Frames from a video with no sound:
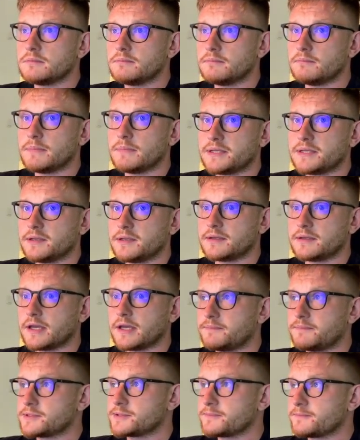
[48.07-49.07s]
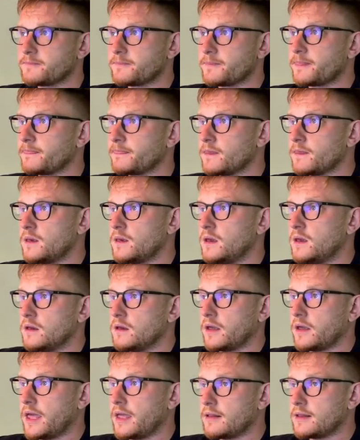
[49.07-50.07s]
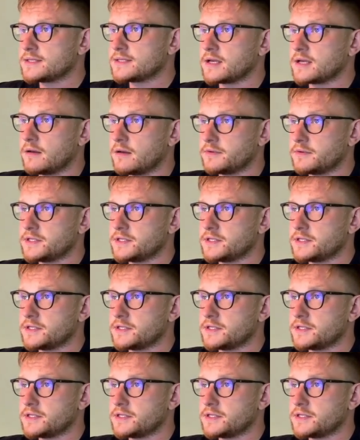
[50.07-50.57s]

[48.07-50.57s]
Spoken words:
button types. Okay, let's count these.